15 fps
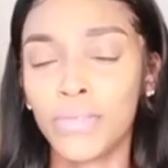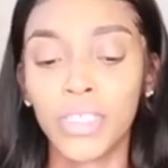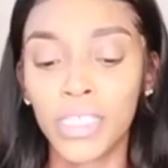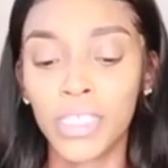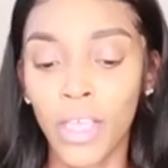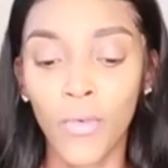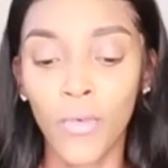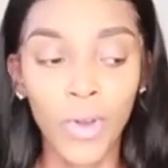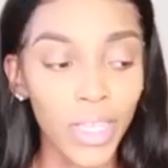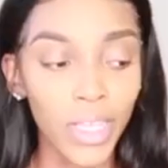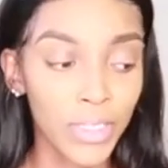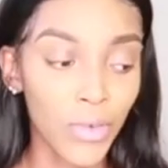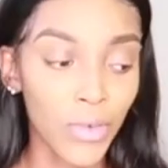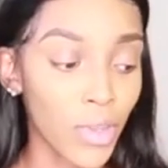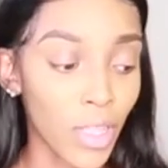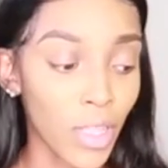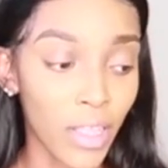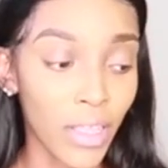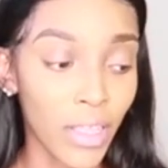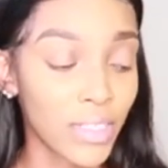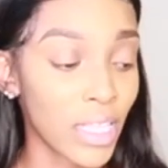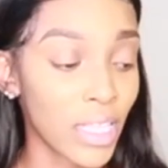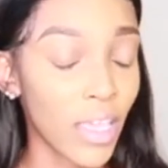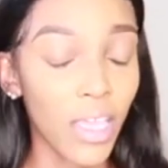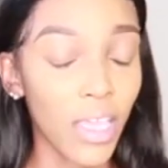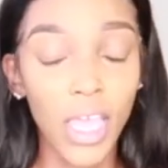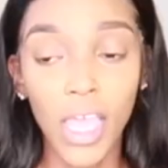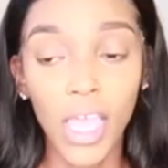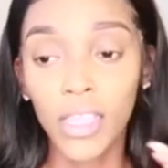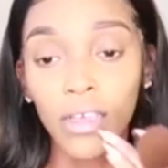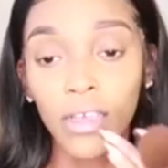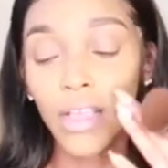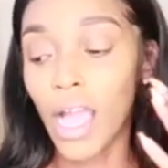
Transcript: she's like, what is going on? And I was like, look,